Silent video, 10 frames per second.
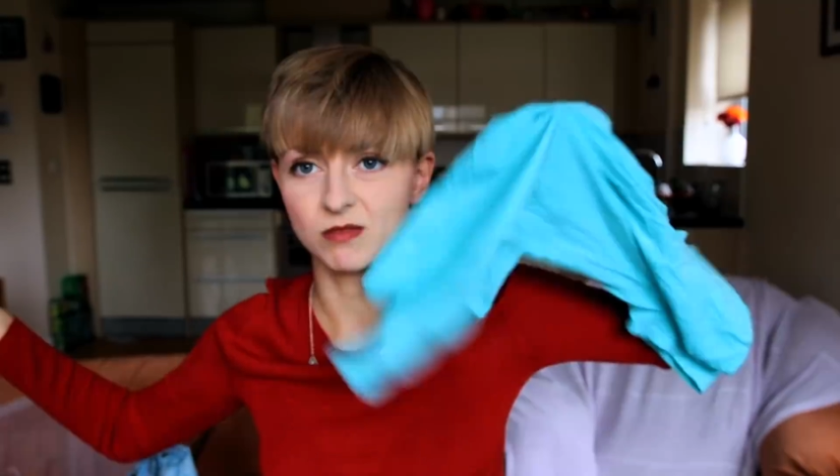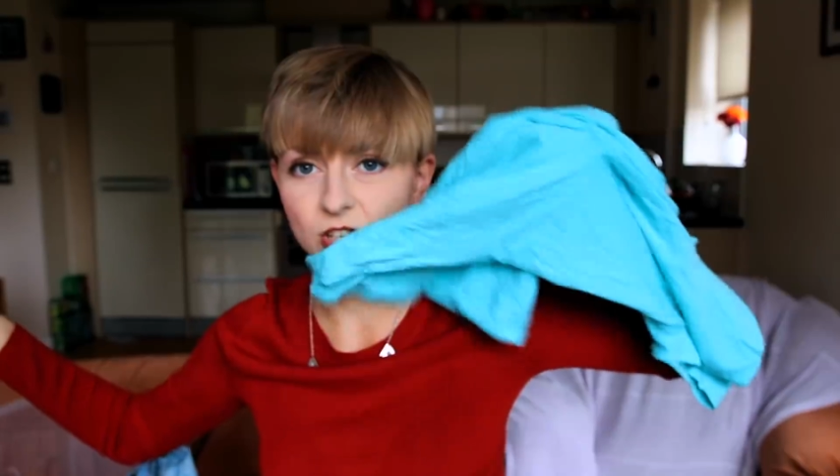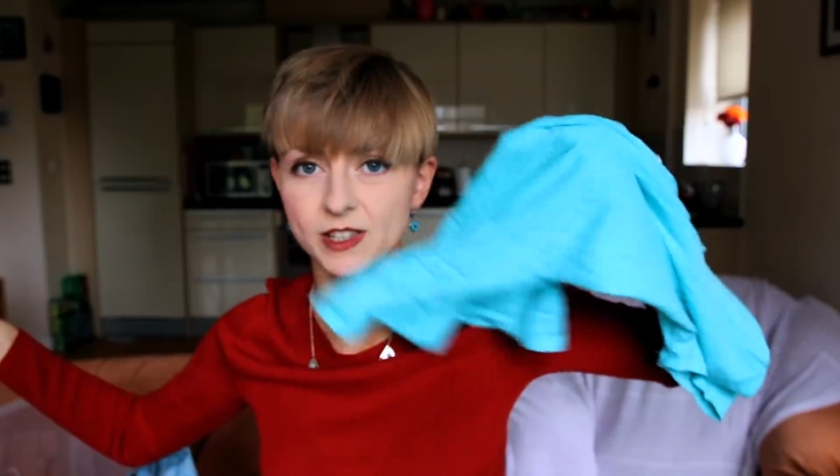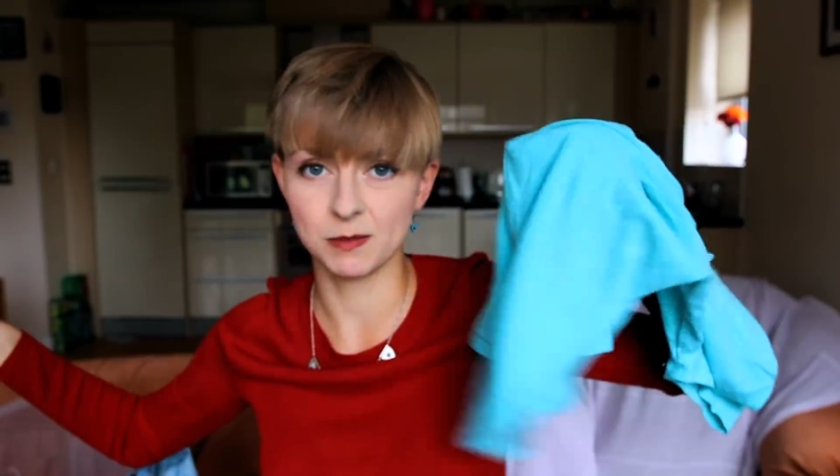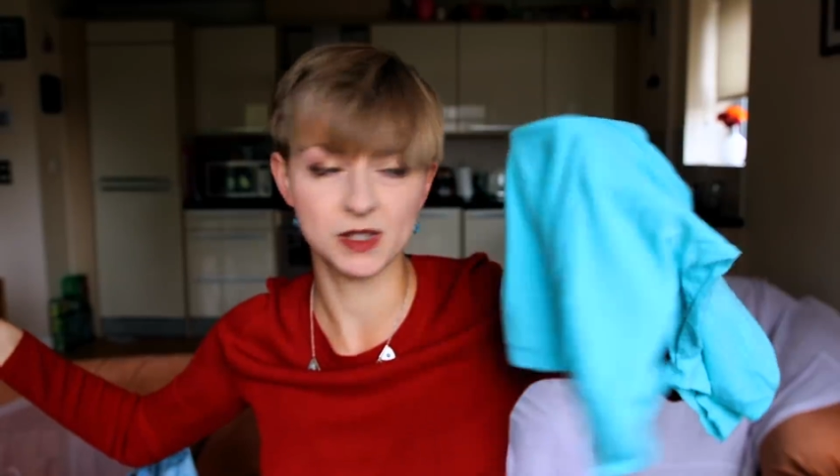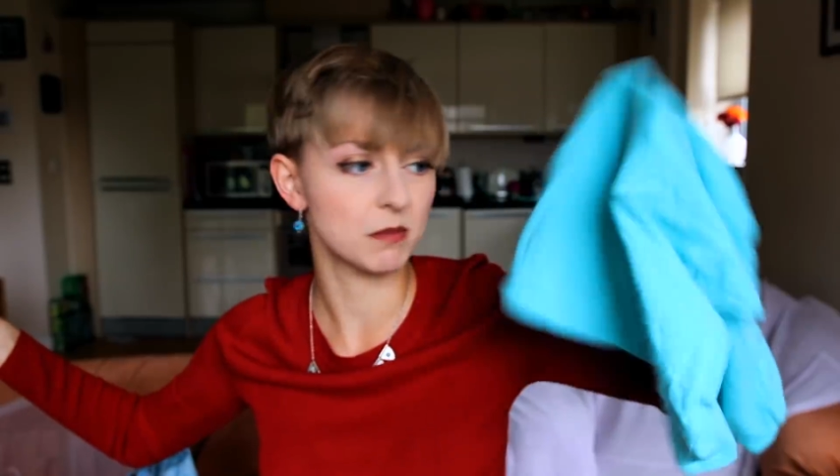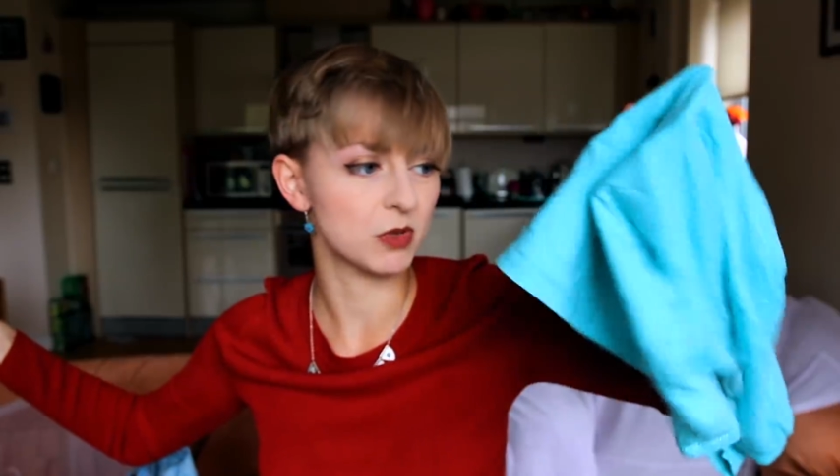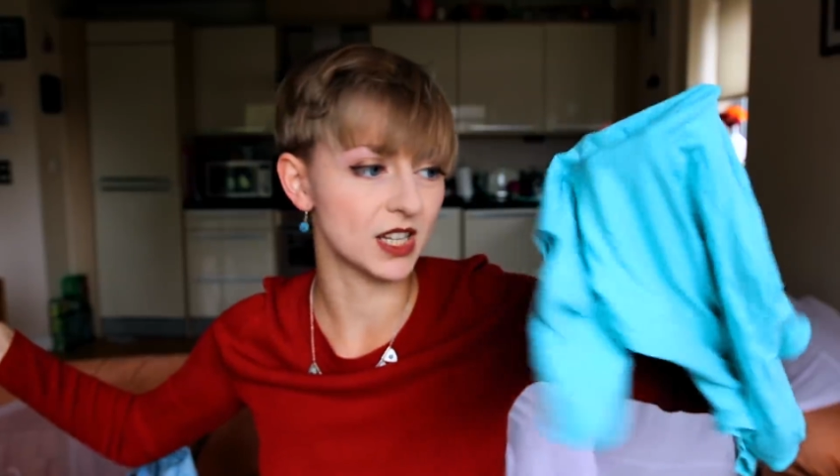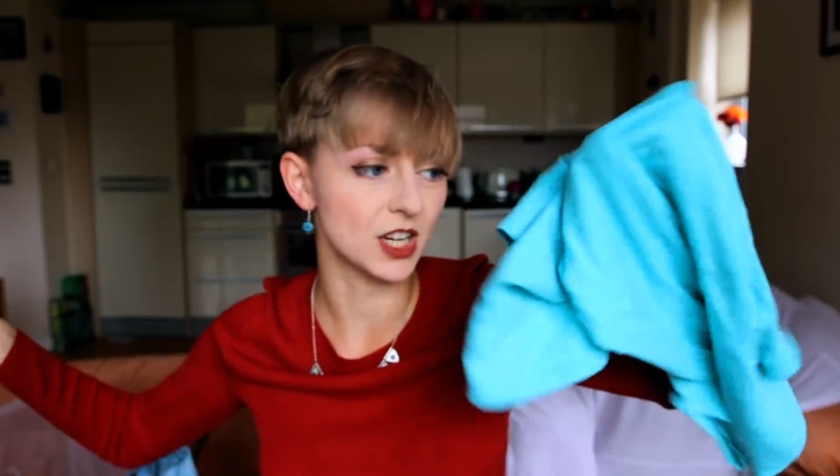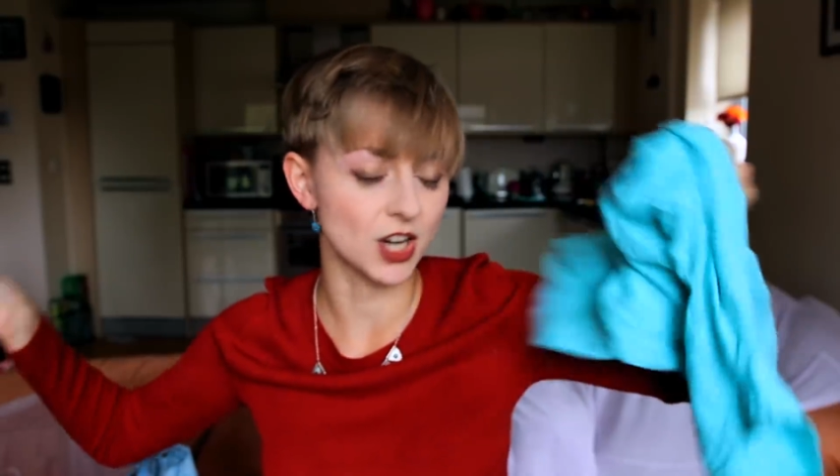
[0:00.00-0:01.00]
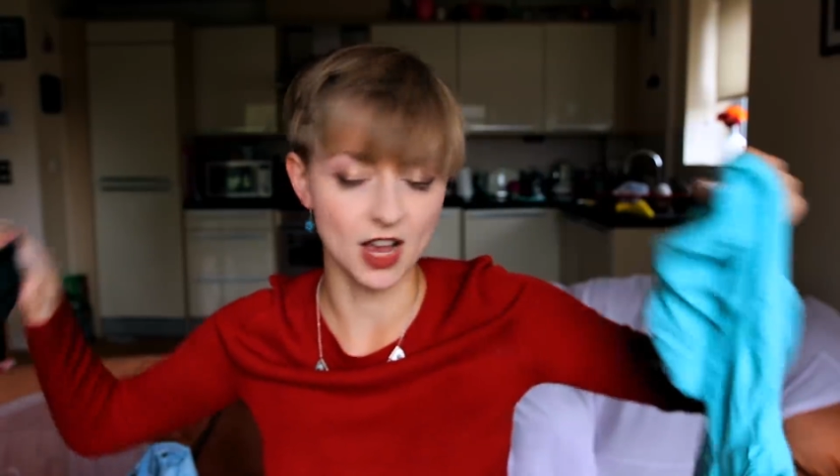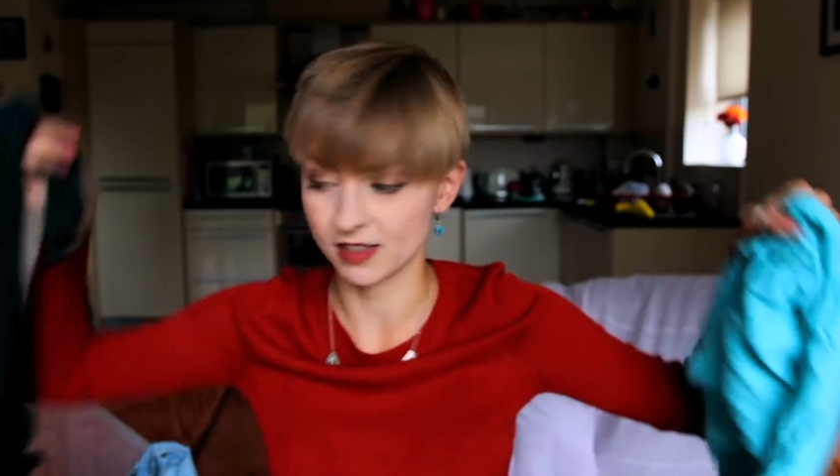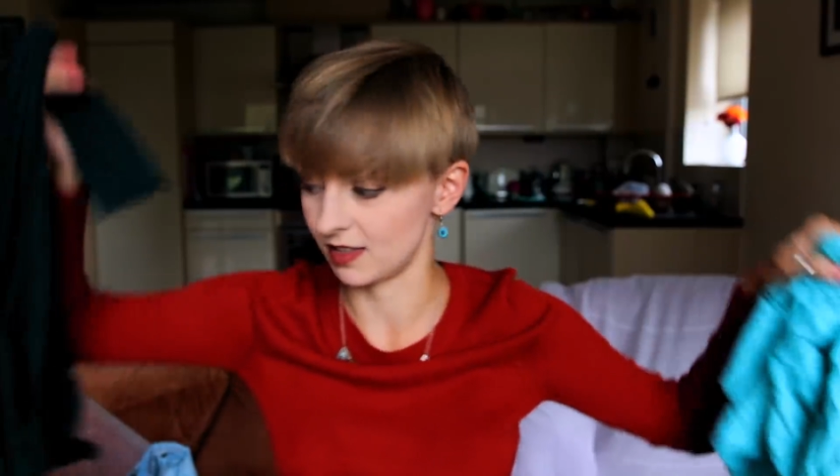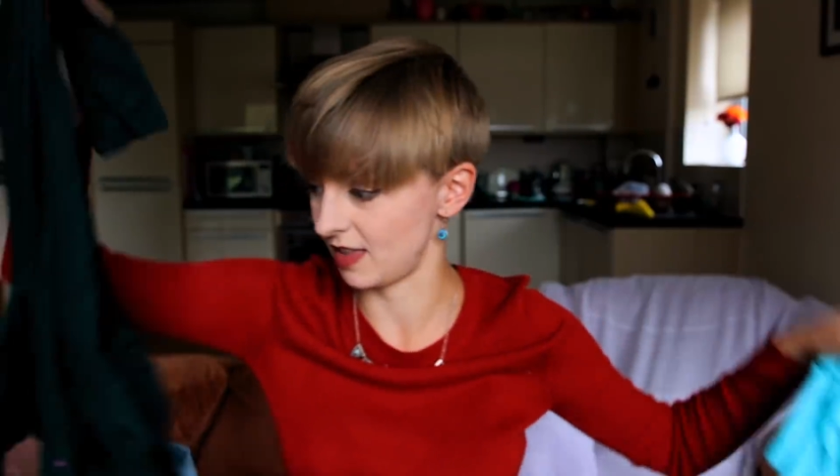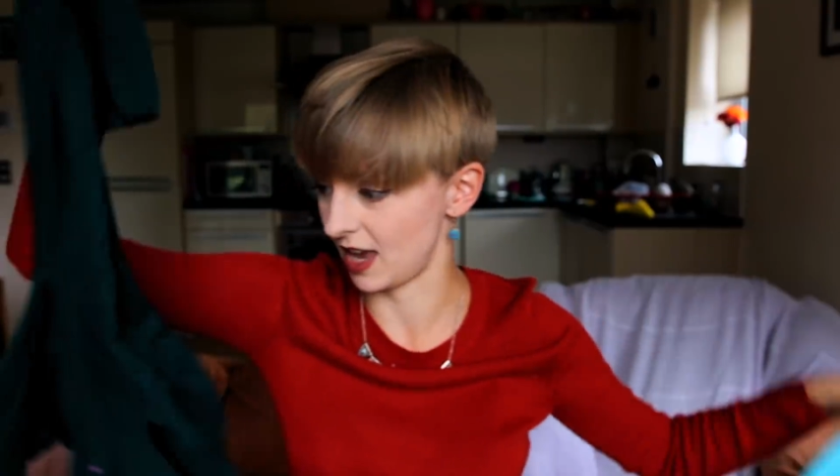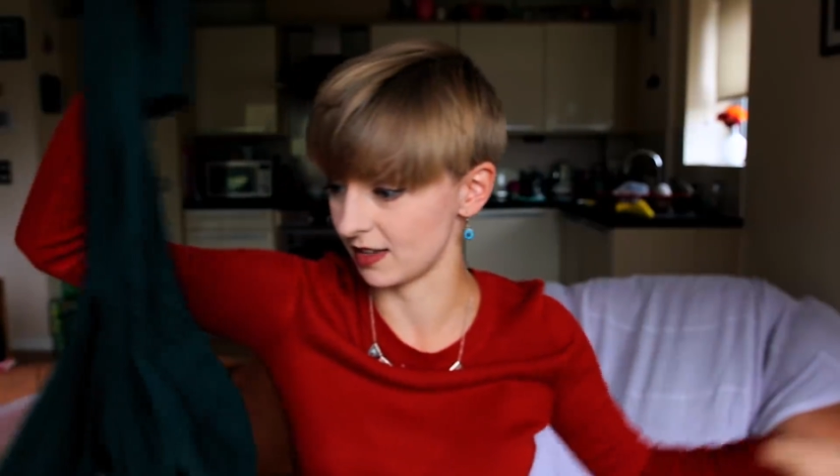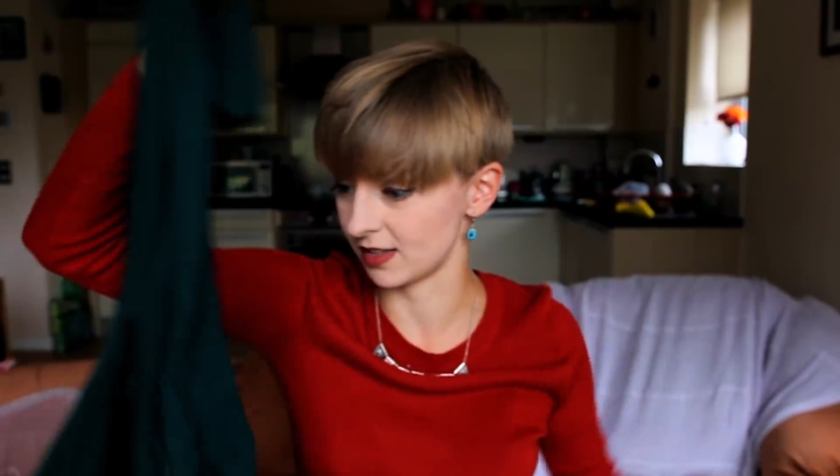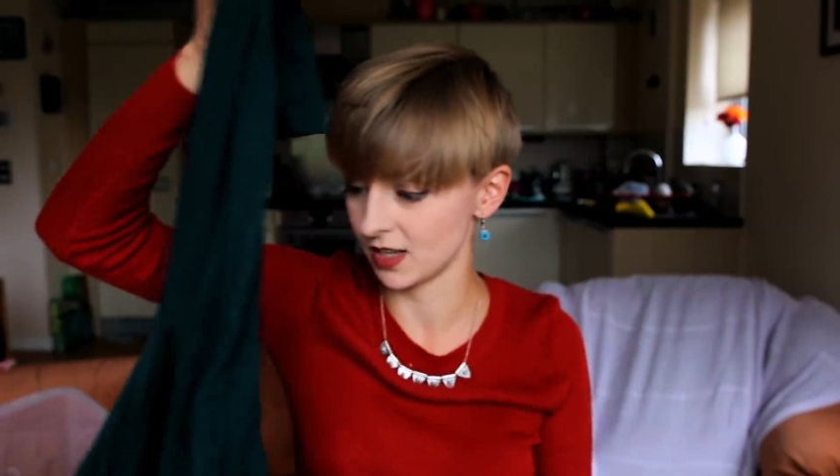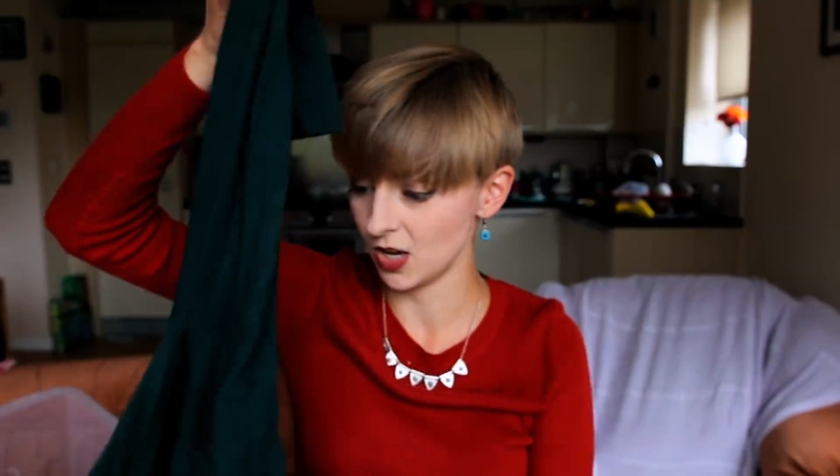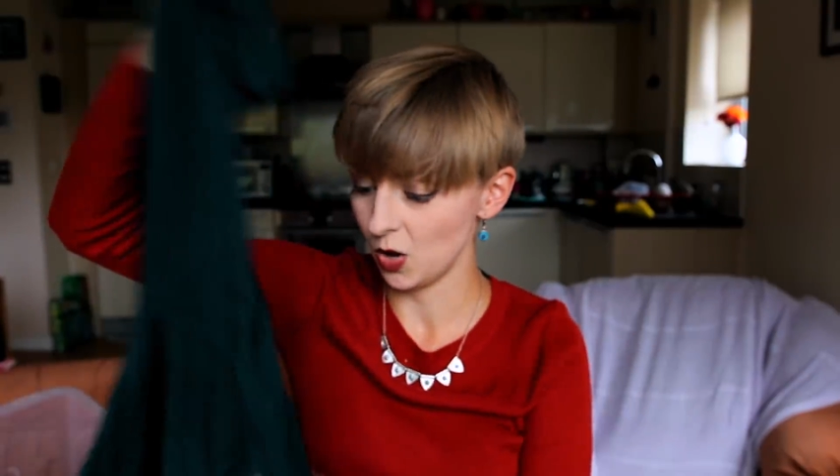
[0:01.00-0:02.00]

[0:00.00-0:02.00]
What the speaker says: Just some simple t-shirts and things,